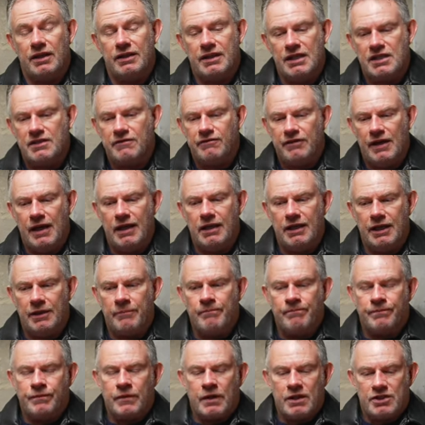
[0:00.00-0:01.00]
that's
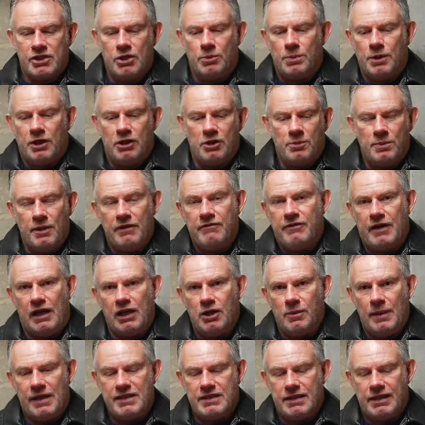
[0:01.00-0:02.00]
failing, so we're going to be
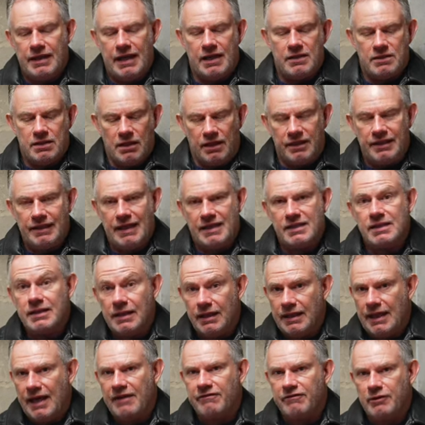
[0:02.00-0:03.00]
evaluating that side, and that's
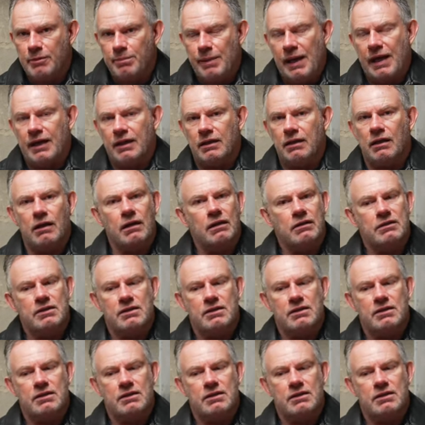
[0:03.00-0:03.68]
the left bank.